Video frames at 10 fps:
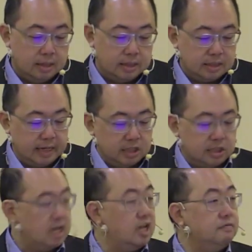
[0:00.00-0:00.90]
Sex
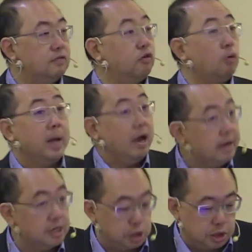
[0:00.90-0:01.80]
saved for
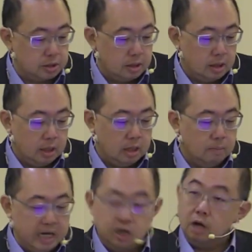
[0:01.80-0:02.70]
marriage
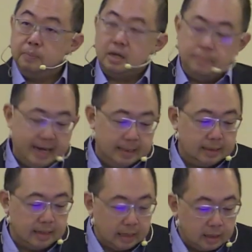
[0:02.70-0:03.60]
may not be a bad
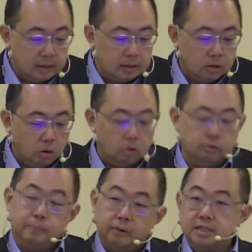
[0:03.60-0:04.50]
thing or
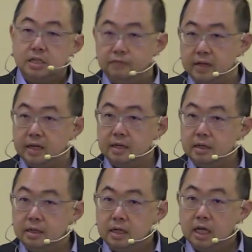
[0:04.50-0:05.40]
repressive thing
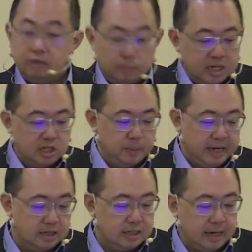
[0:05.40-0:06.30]
if it means
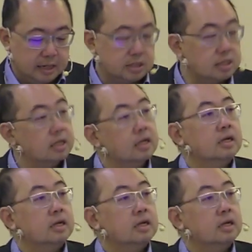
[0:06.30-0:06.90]
better sex,